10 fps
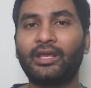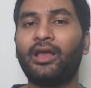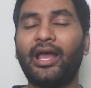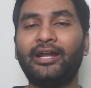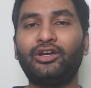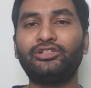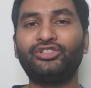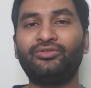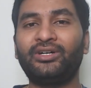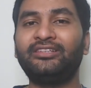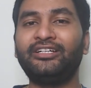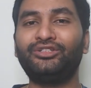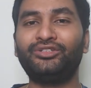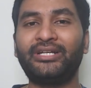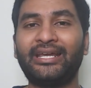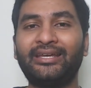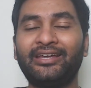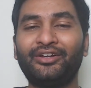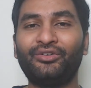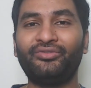And also one thing to take
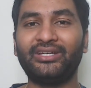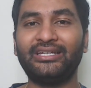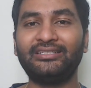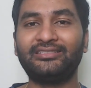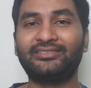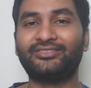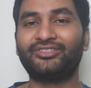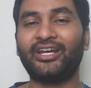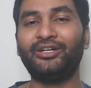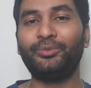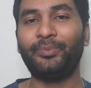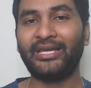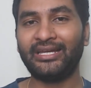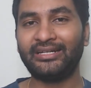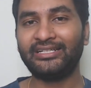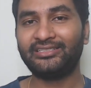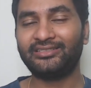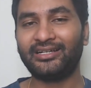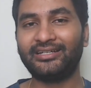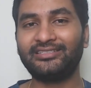care of is try to pick a niche
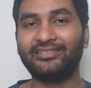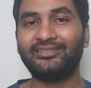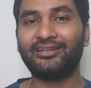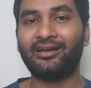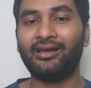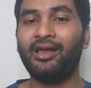that is in the